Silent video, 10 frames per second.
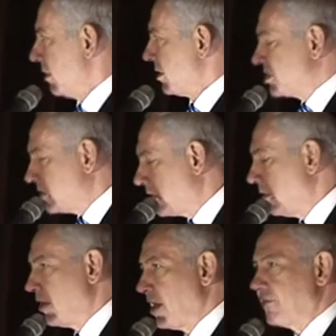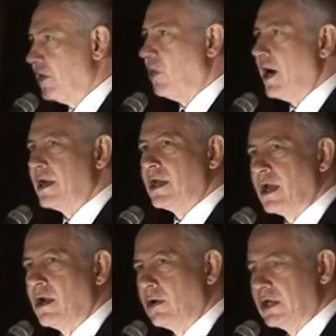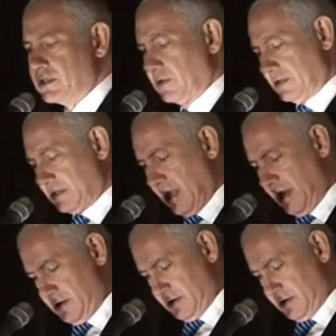the security of the one and only Jewish state.